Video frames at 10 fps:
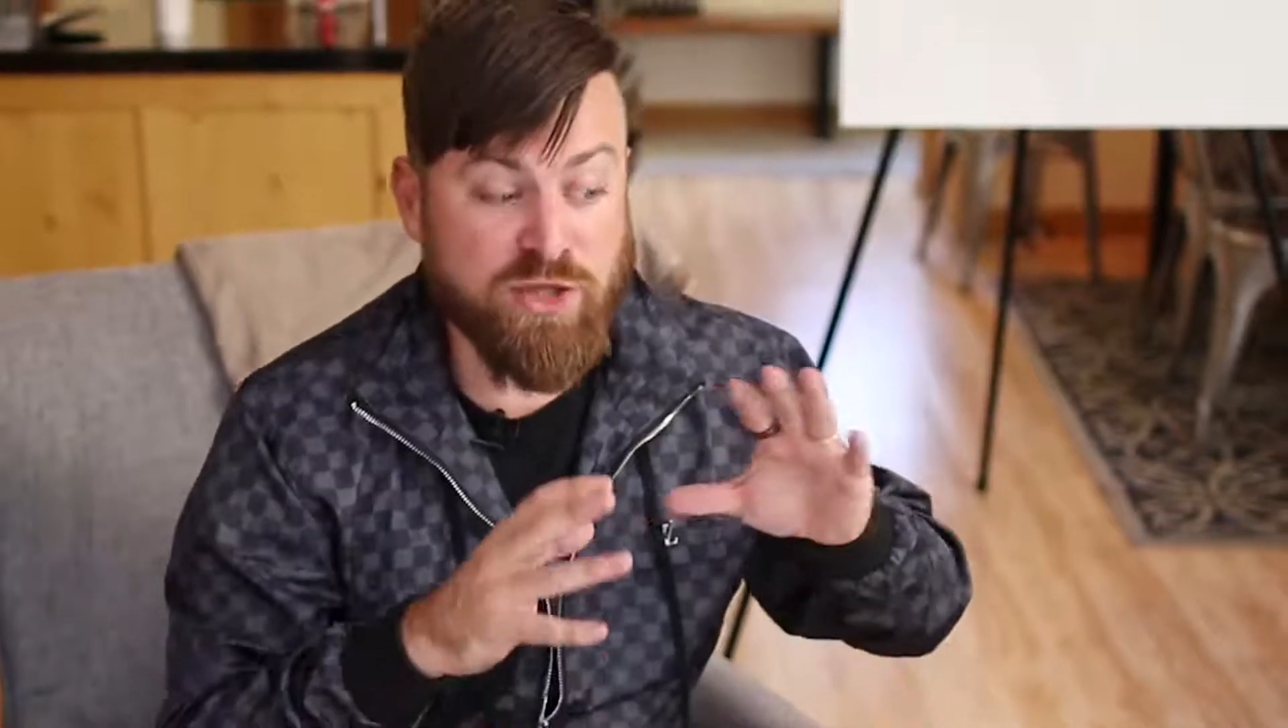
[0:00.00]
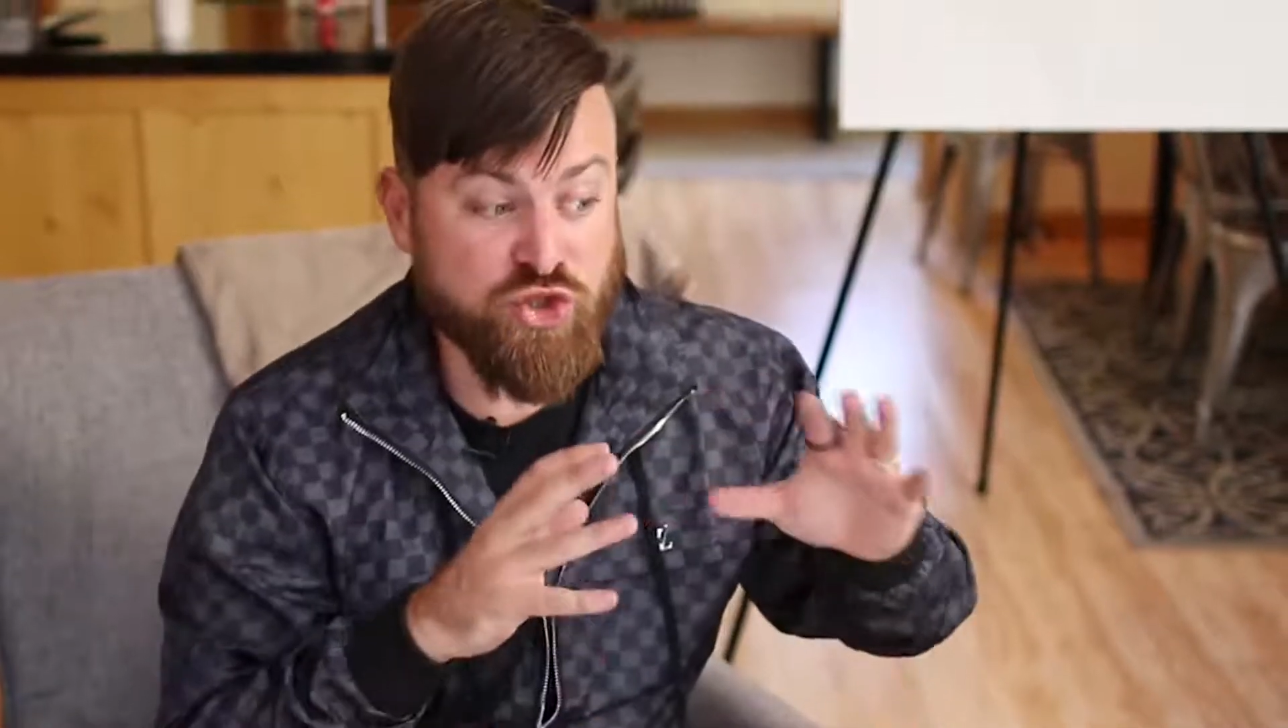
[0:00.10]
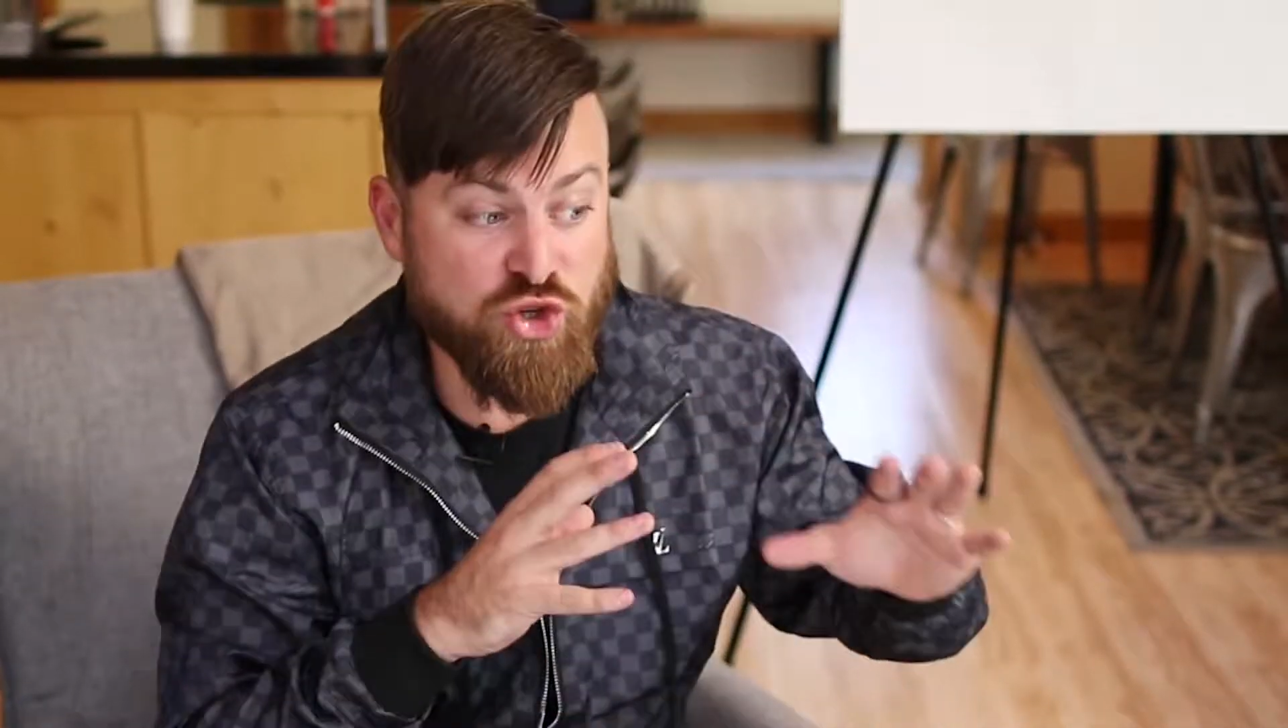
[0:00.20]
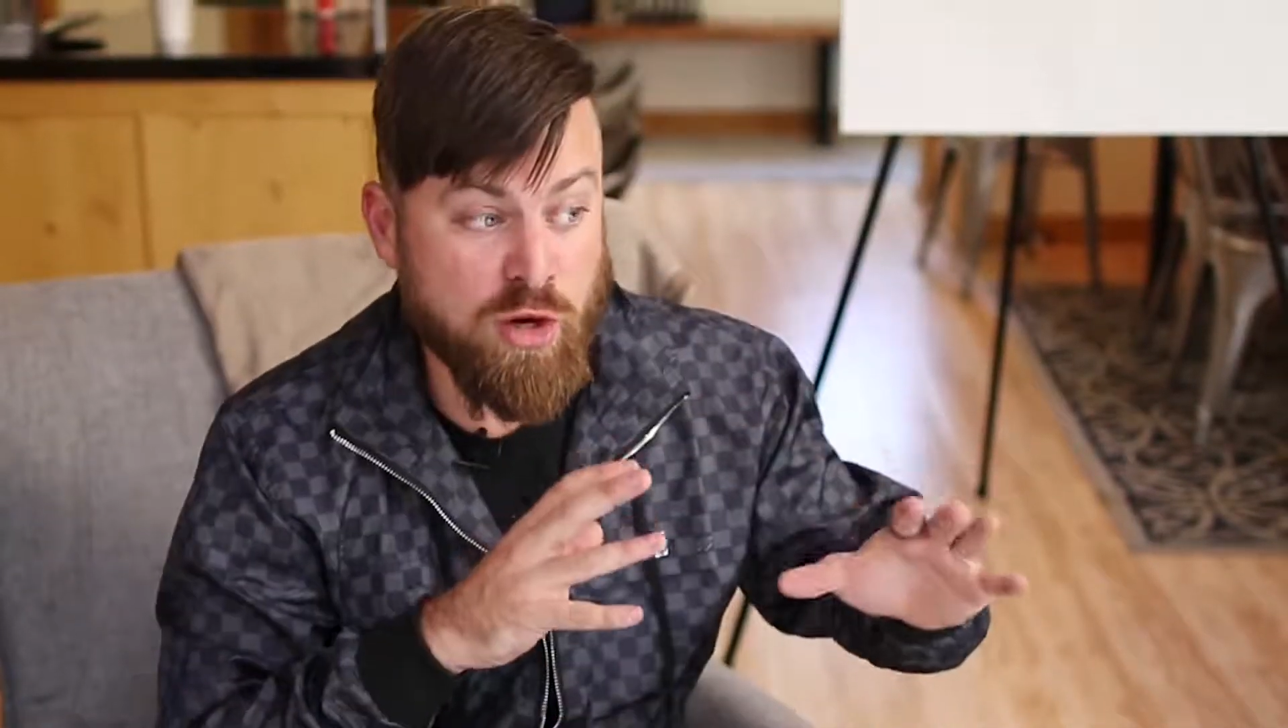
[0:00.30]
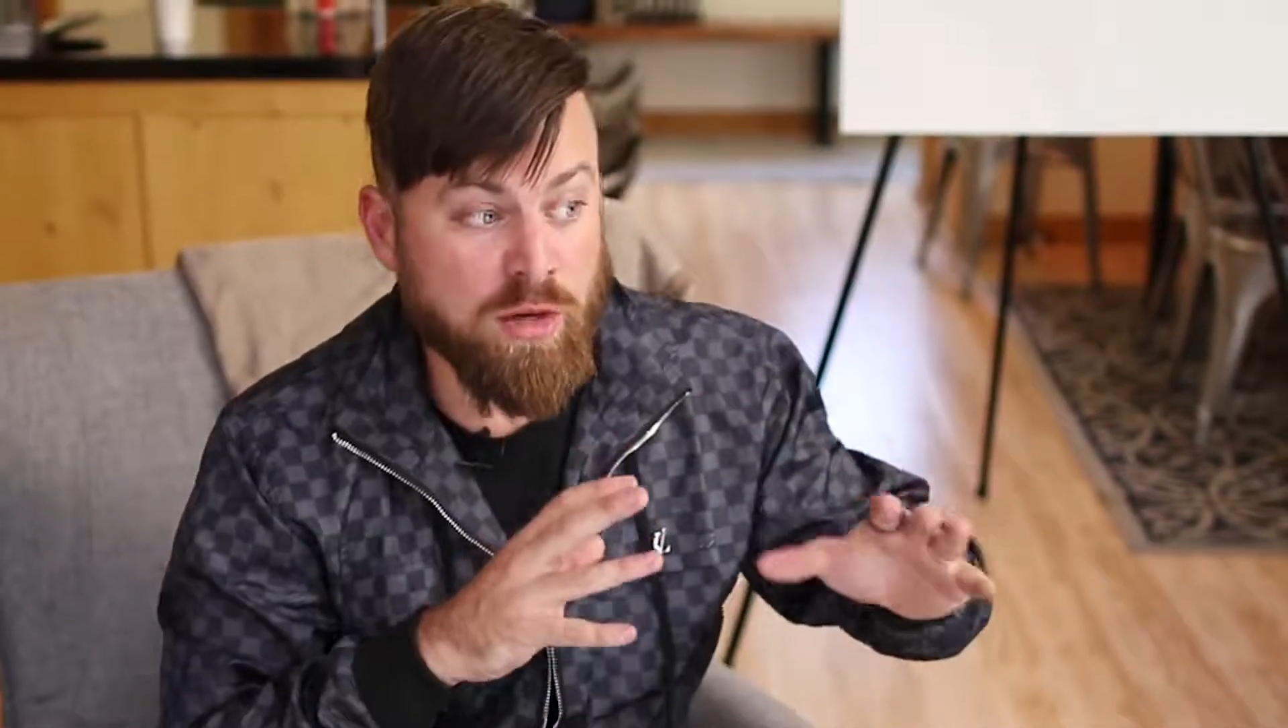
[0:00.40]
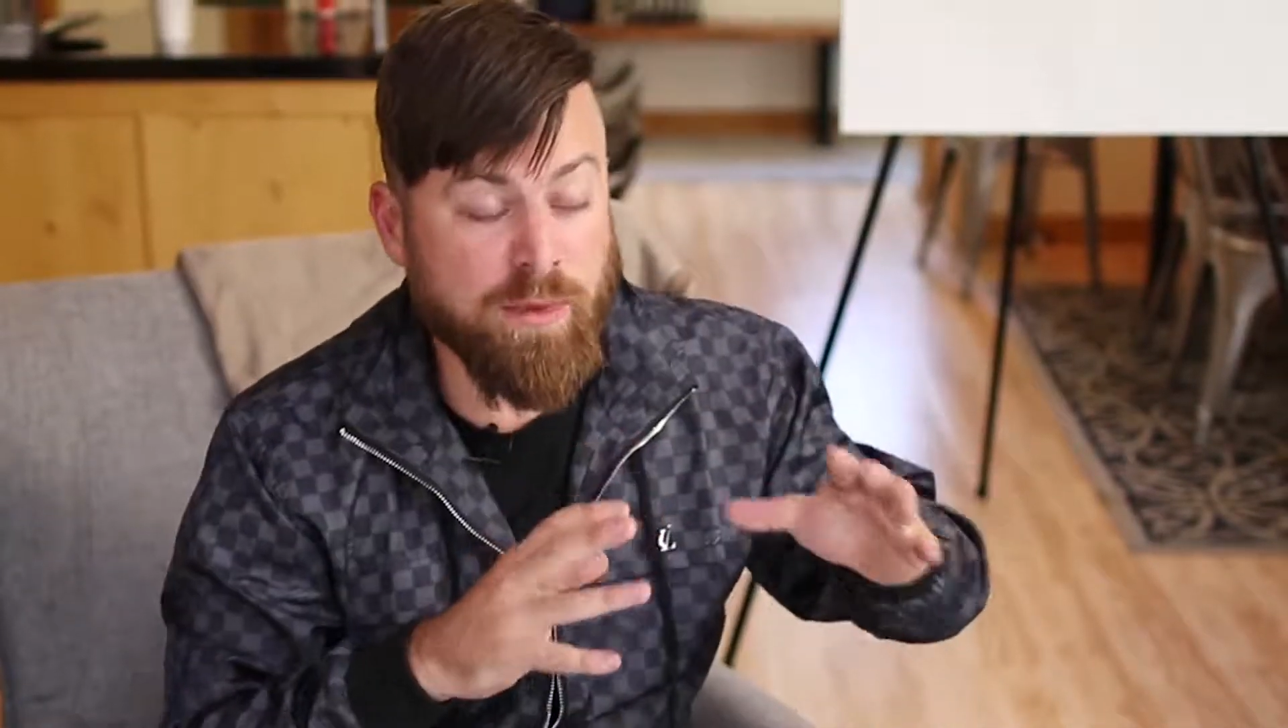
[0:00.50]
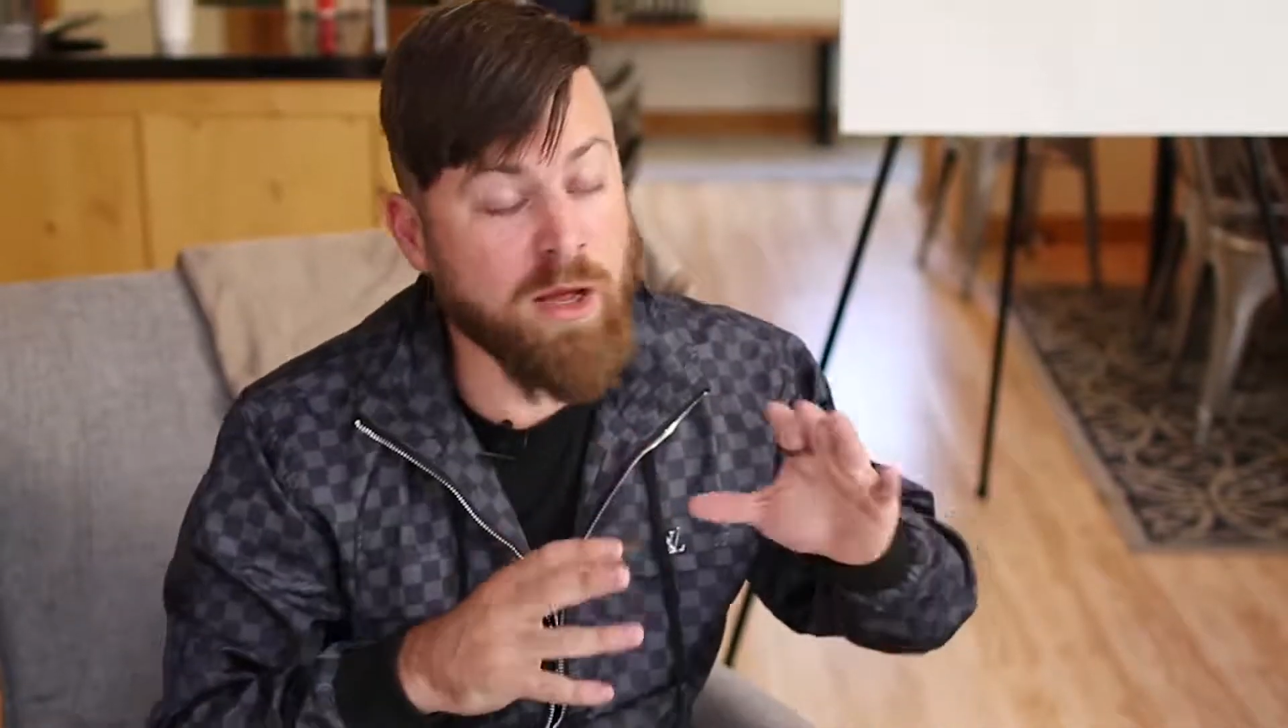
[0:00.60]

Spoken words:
startup